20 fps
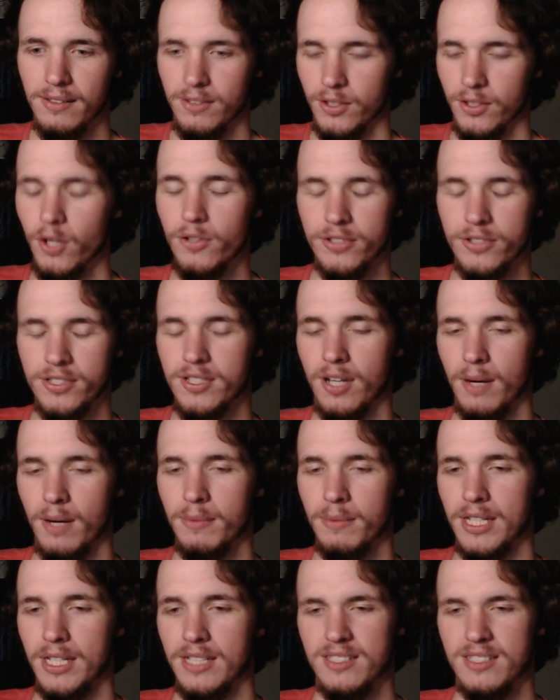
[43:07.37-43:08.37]
those
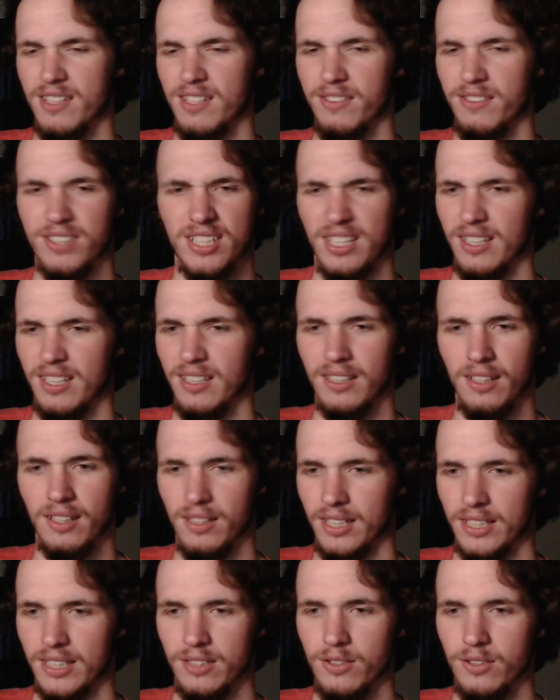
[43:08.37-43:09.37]
cupcakes and everything,
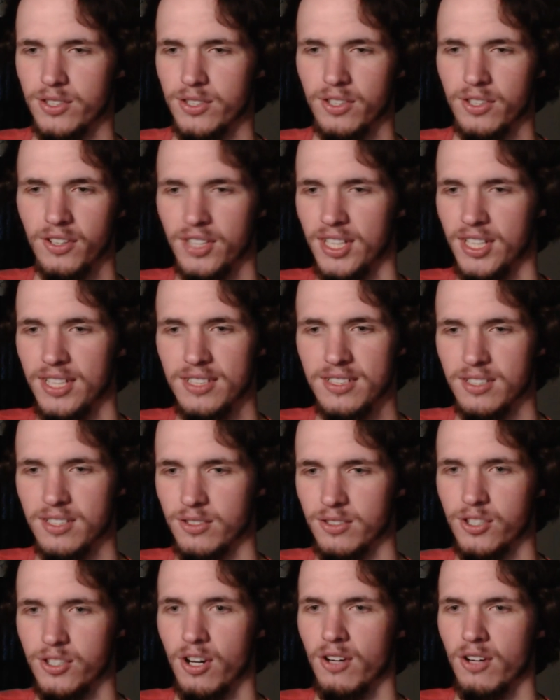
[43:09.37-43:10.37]
like those cookies,
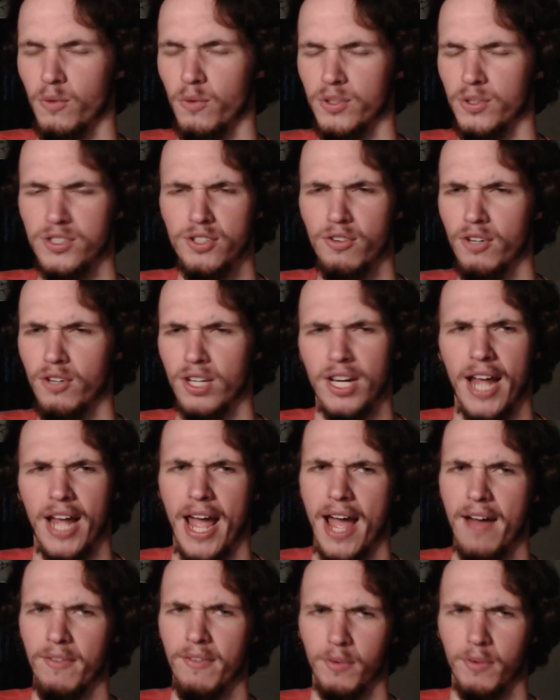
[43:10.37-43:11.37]
those chocolate ones, you can
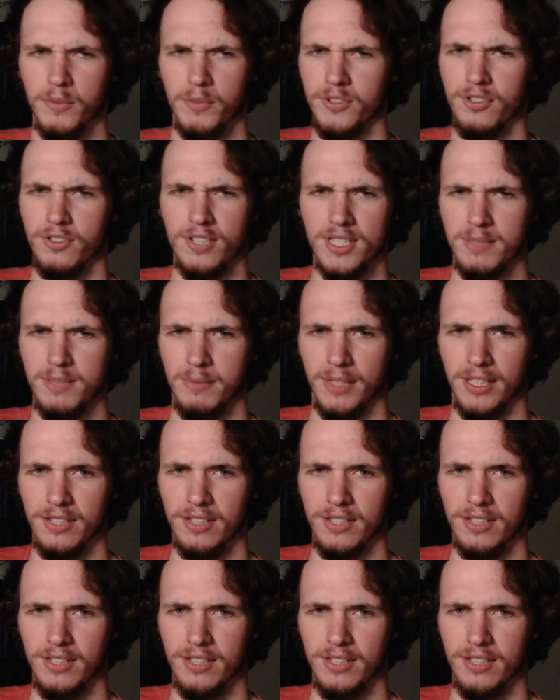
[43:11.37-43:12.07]
have them. Trust me.